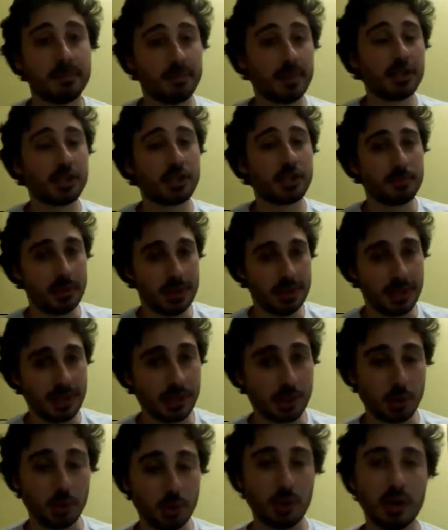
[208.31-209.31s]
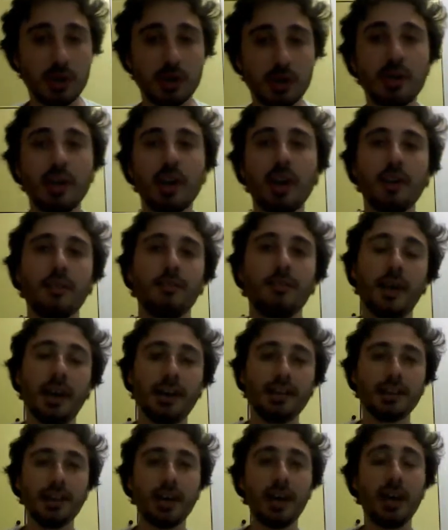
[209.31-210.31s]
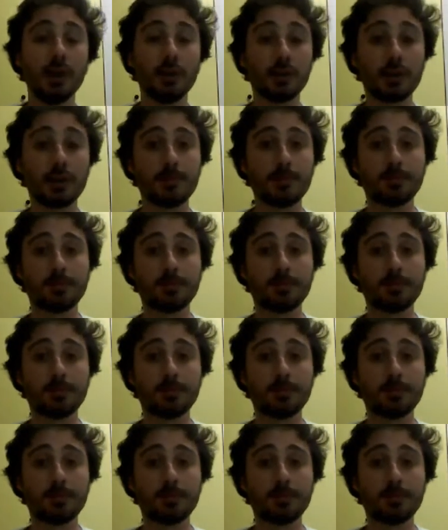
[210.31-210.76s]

Benjamin, as you will find out.